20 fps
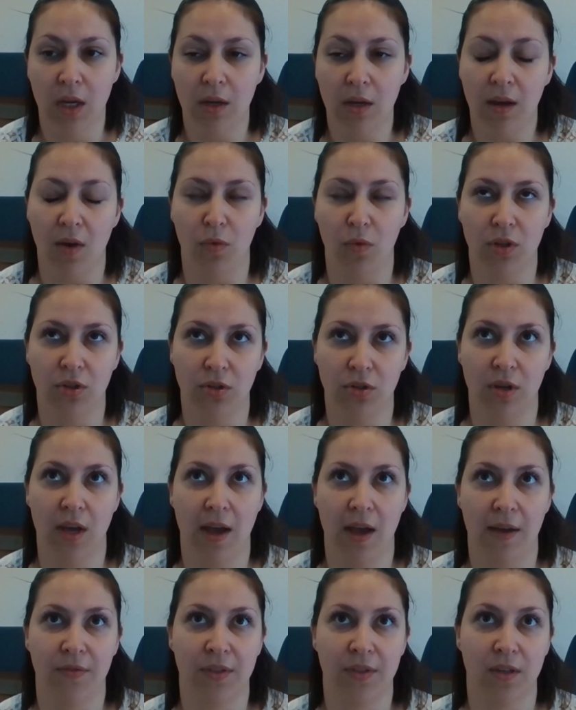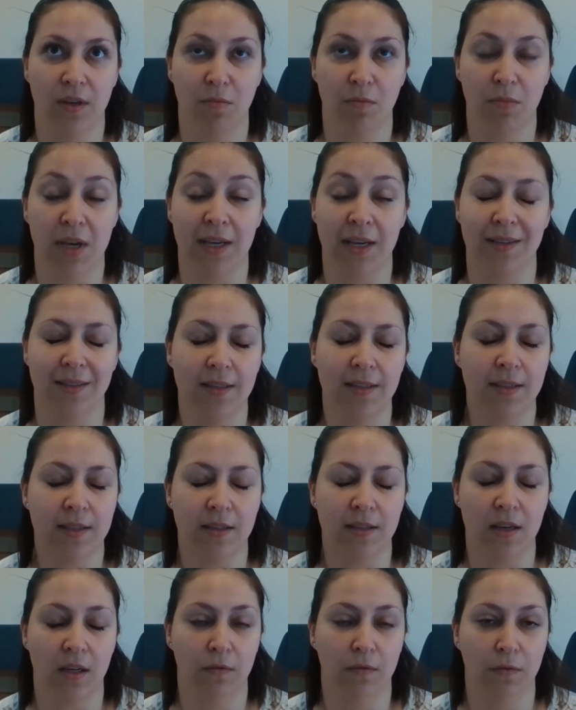and we do have some
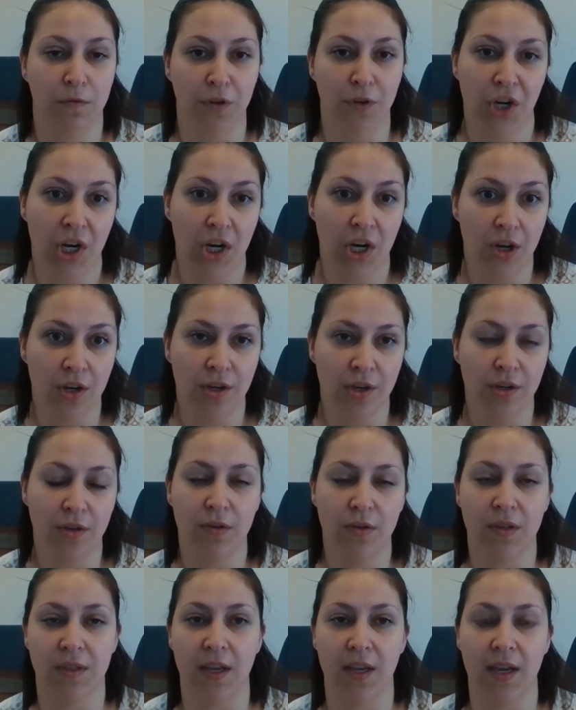existing videos